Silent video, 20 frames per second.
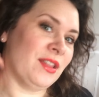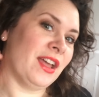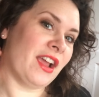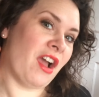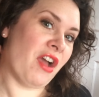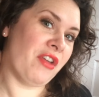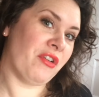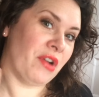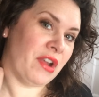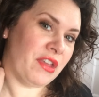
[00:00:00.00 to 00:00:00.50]
like
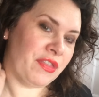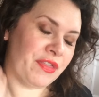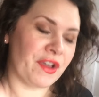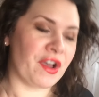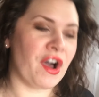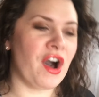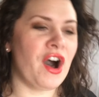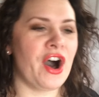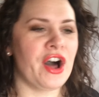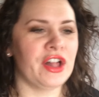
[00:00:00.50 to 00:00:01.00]
underneath the
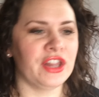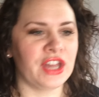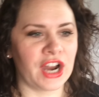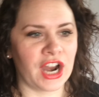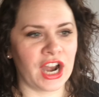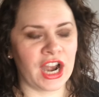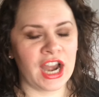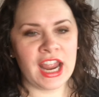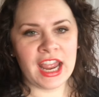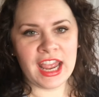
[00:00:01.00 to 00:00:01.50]

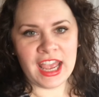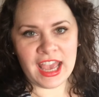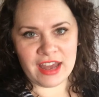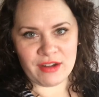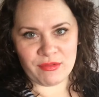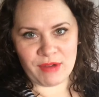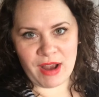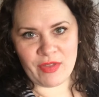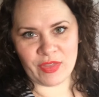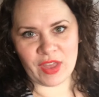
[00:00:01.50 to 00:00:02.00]
collar
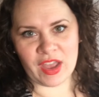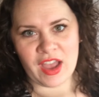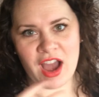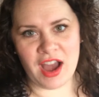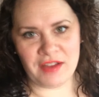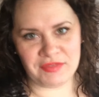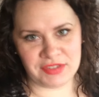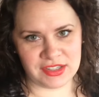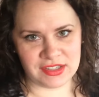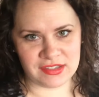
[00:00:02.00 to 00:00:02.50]
and around the
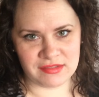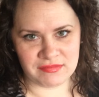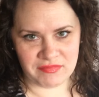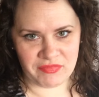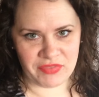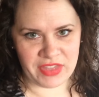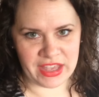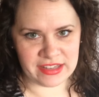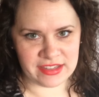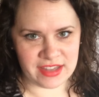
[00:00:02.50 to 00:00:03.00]
cuffs,
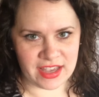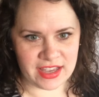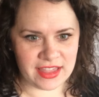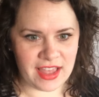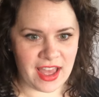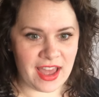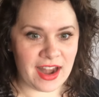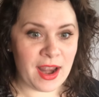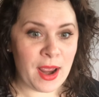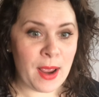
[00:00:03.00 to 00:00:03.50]
things like
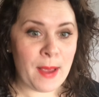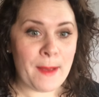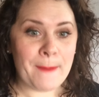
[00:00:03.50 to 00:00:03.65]
that.